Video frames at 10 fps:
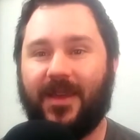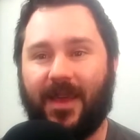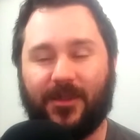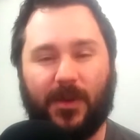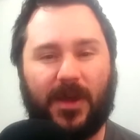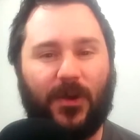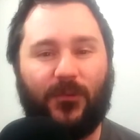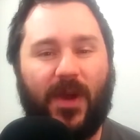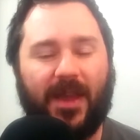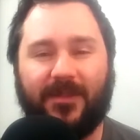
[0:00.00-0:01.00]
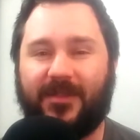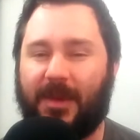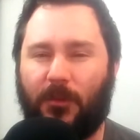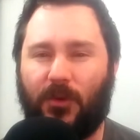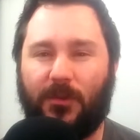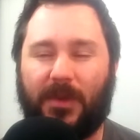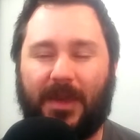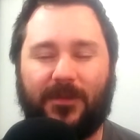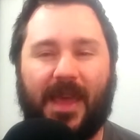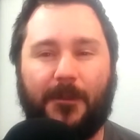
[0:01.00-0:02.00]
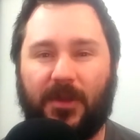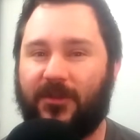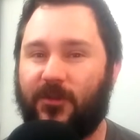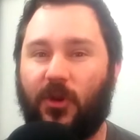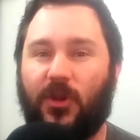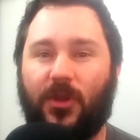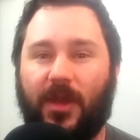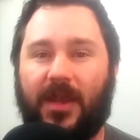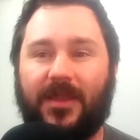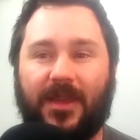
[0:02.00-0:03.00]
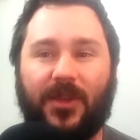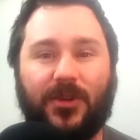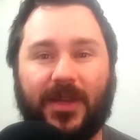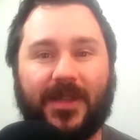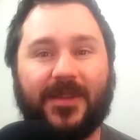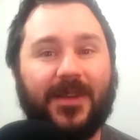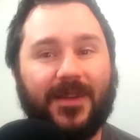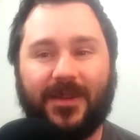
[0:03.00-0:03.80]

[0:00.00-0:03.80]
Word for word: As a matter of fact, similar memes have been circulating the internet,